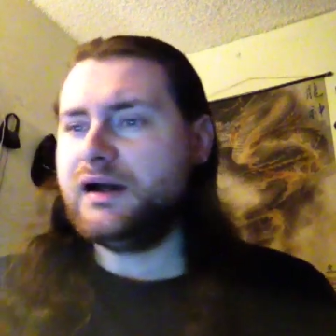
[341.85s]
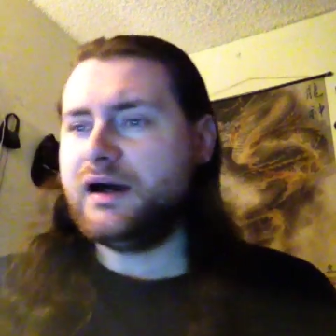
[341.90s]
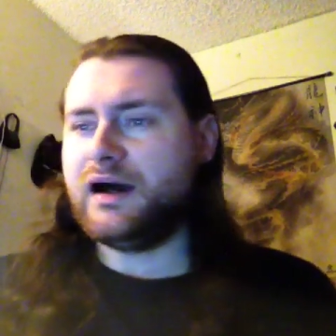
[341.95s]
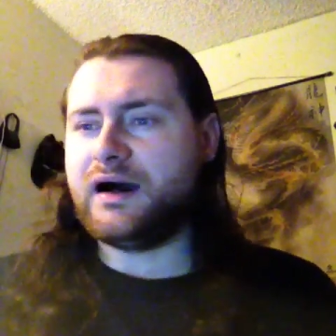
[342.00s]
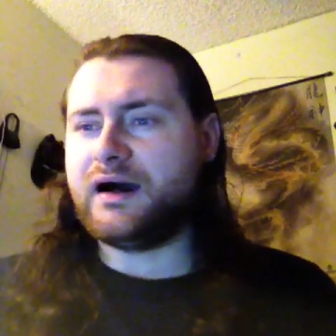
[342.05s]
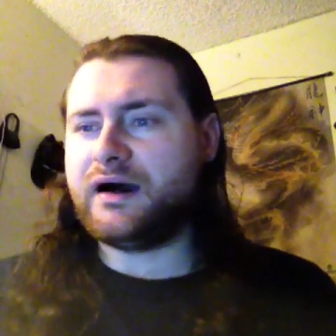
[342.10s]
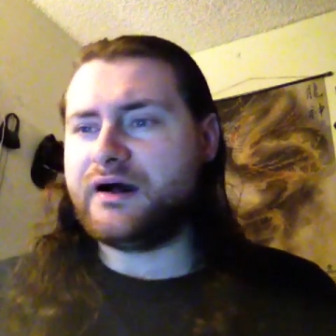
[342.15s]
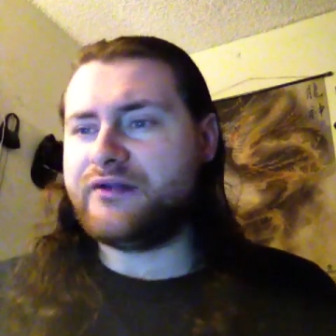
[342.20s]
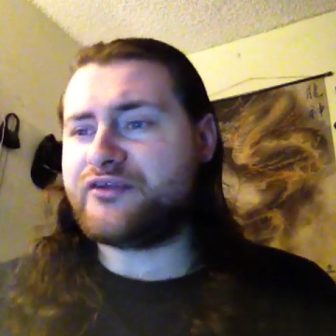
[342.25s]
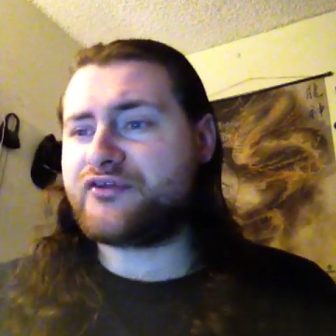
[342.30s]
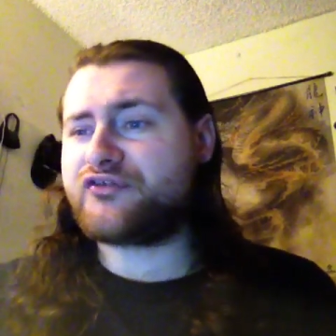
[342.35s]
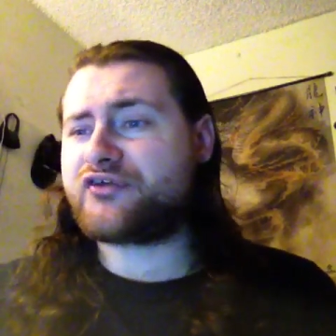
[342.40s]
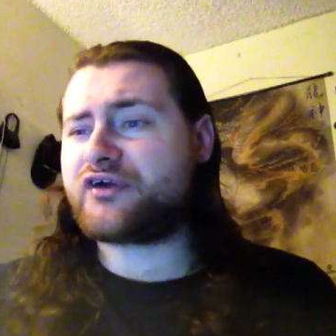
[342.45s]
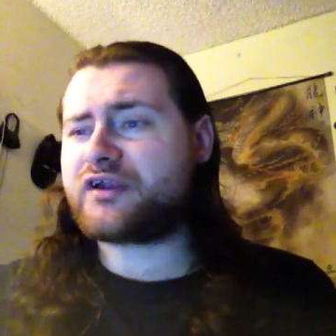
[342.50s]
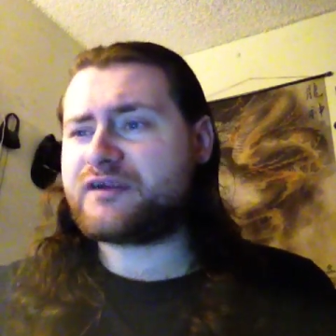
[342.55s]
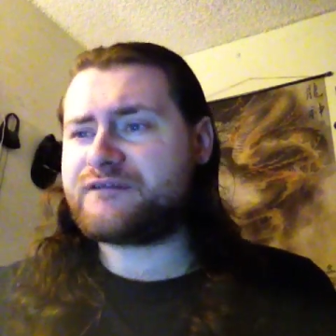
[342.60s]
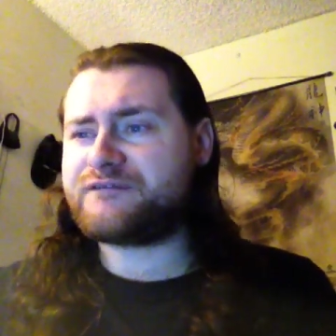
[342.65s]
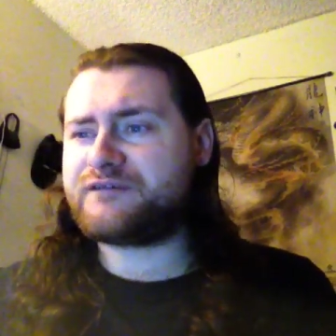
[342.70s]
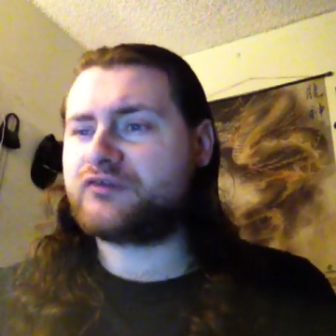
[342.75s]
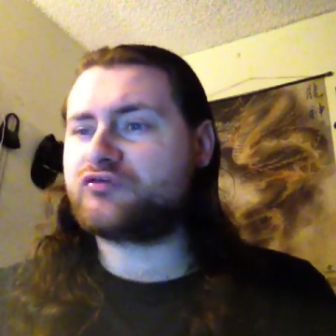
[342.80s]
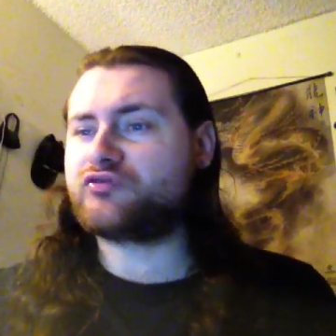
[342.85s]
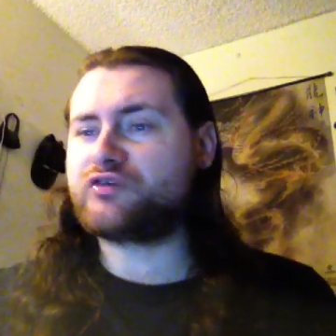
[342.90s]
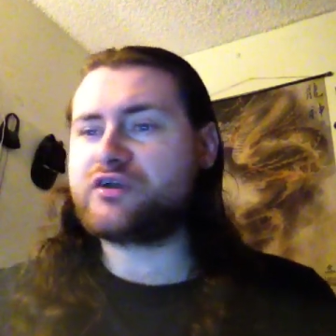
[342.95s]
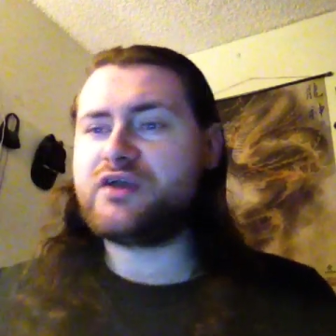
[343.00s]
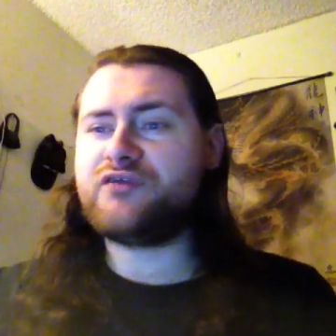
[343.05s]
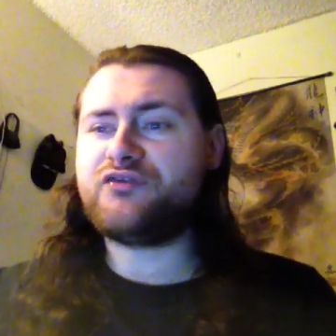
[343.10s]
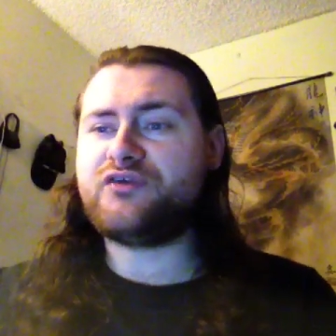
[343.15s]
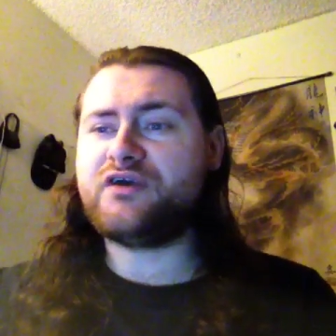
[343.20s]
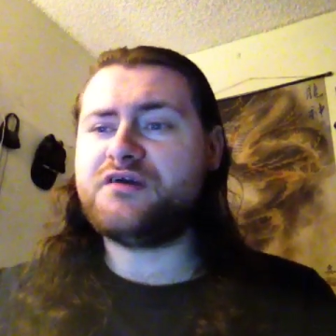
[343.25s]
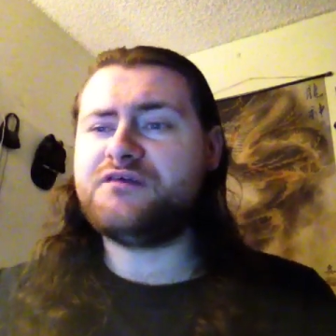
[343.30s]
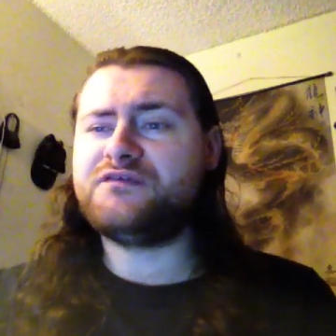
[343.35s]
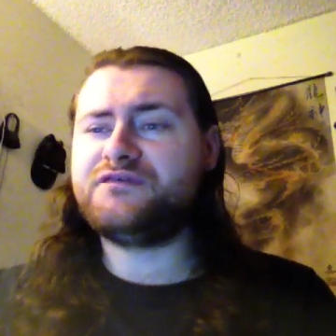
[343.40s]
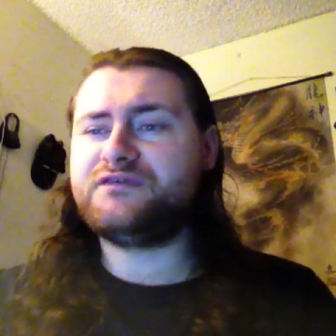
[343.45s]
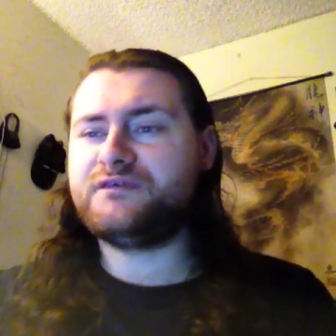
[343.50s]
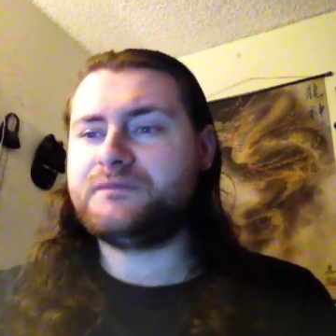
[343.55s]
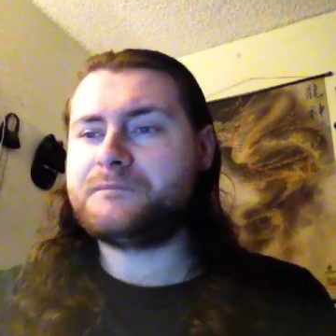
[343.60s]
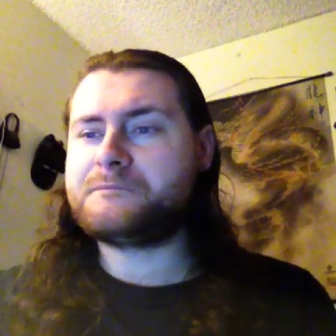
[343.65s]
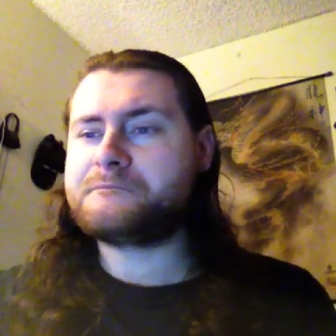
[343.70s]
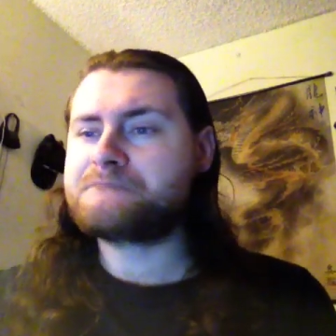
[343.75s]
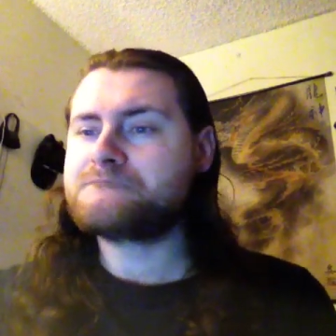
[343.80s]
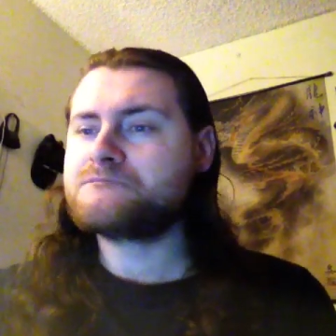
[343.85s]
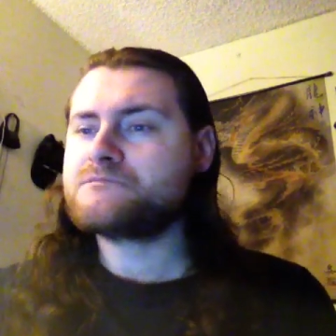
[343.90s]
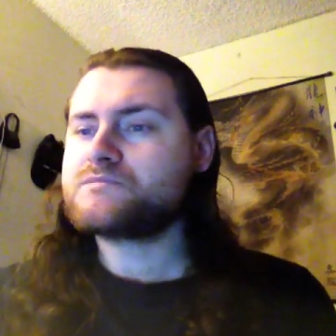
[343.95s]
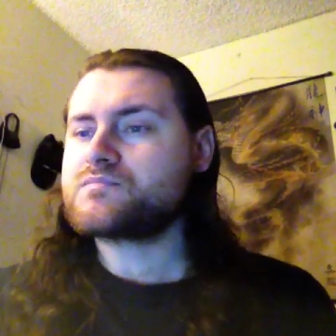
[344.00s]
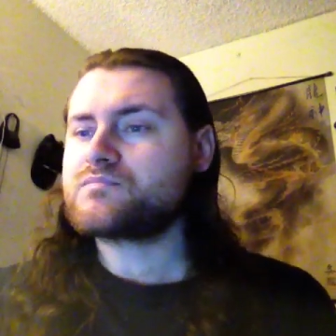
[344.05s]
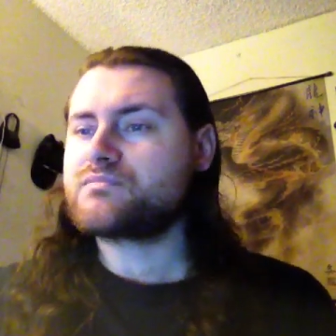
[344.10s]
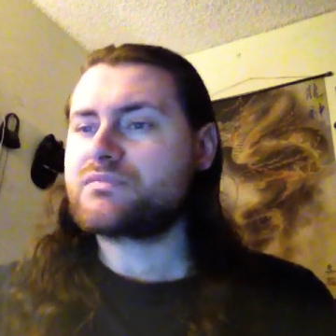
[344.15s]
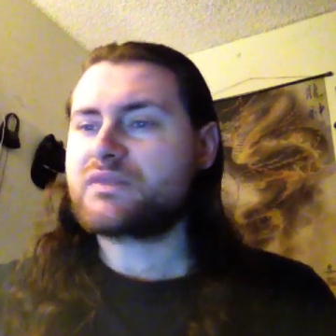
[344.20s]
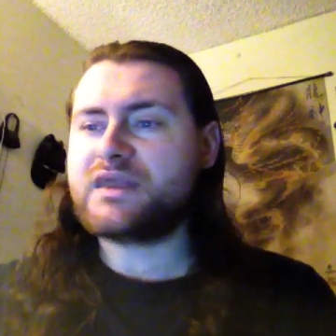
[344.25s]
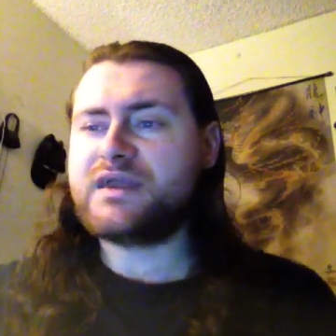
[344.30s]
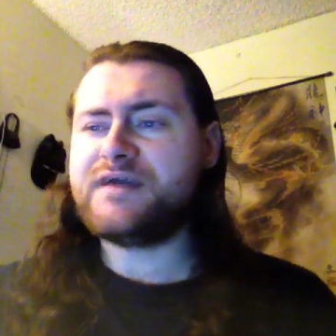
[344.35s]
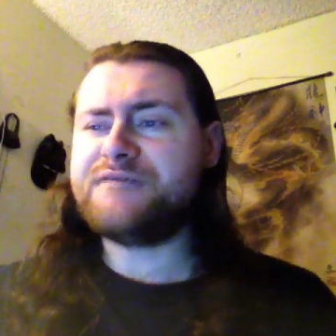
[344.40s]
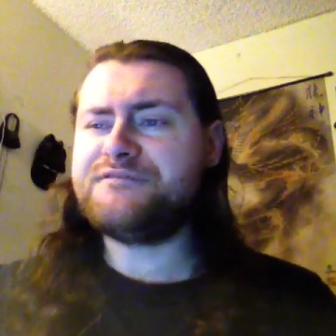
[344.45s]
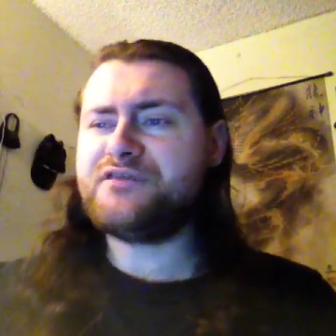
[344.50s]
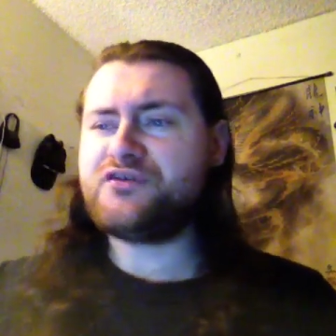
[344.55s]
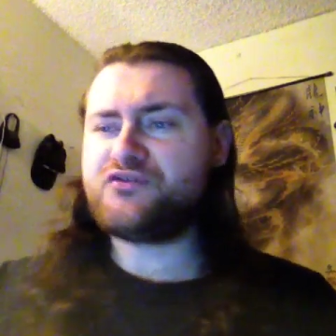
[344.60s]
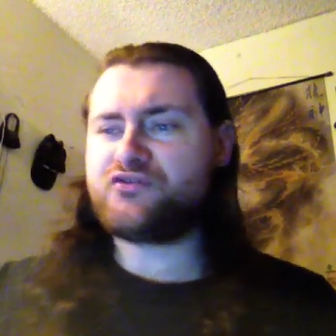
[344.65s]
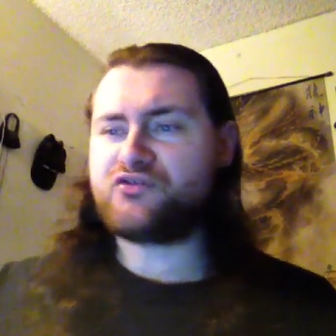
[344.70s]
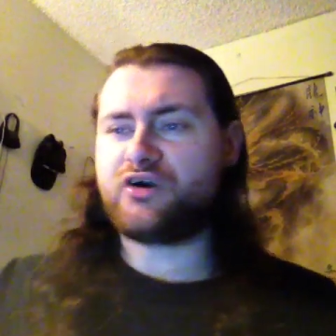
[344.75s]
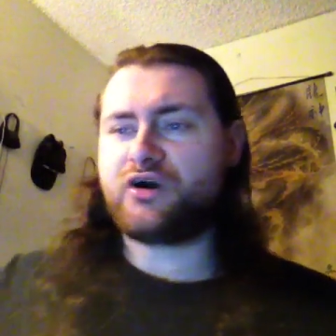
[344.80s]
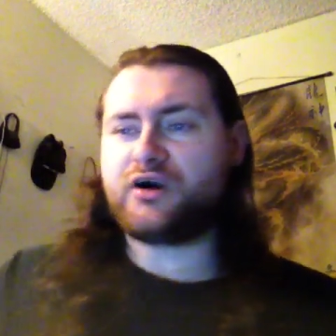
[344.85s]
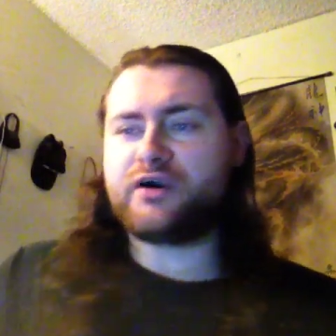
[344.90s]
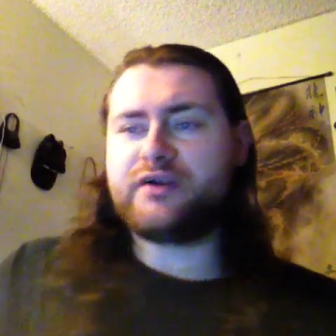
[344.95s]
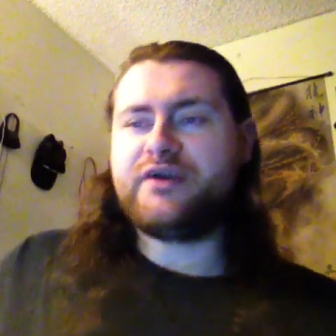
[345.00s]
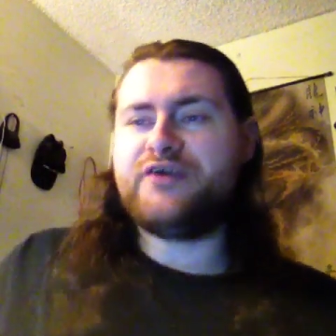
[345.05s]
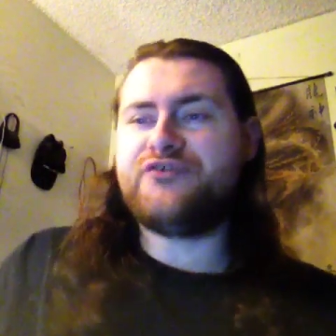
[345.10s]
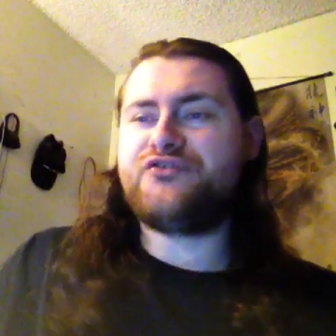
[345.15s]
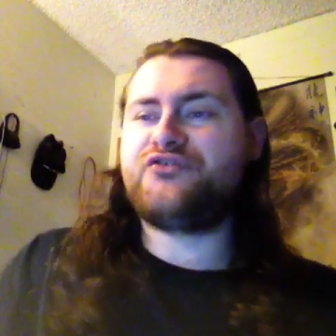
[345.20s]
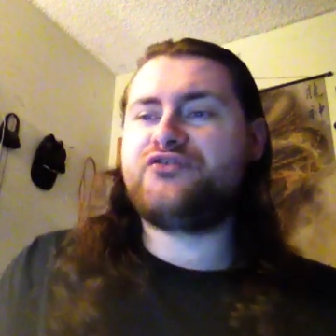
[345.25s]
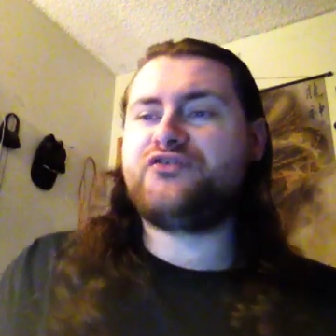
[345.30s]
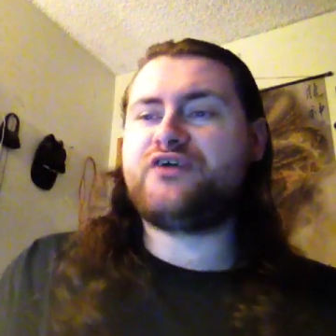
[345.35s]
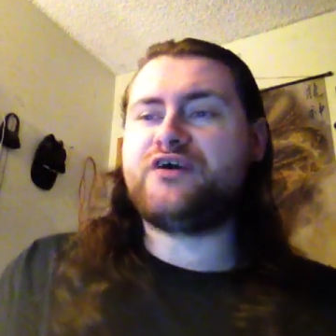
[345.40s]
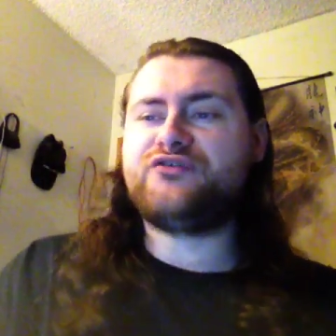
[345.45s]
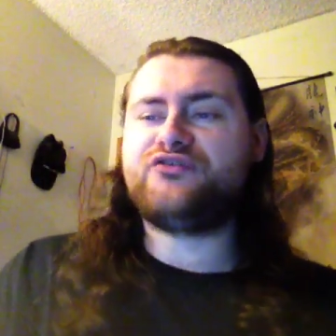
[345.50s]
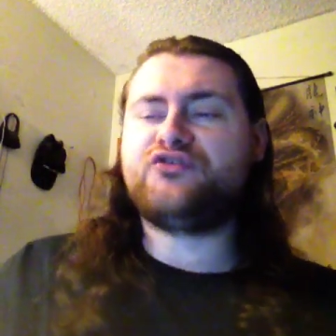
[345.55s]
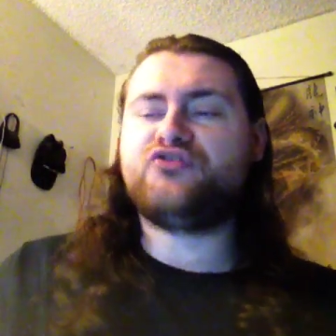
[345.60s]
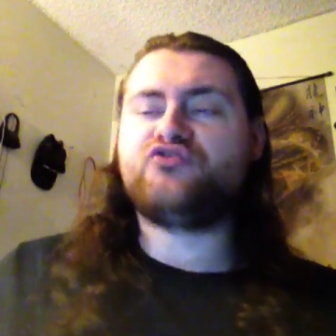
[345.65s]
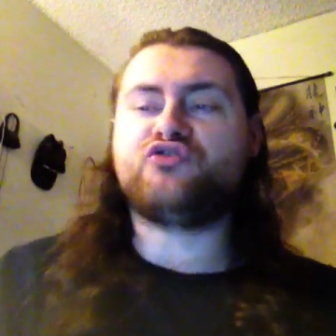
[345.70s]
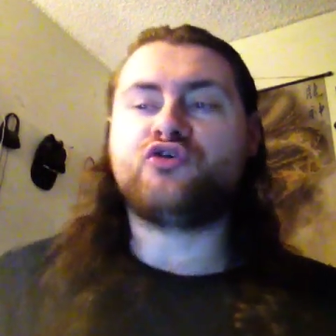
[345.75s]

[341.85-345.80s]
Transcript: Uh, the second effect reads: if if this card is sent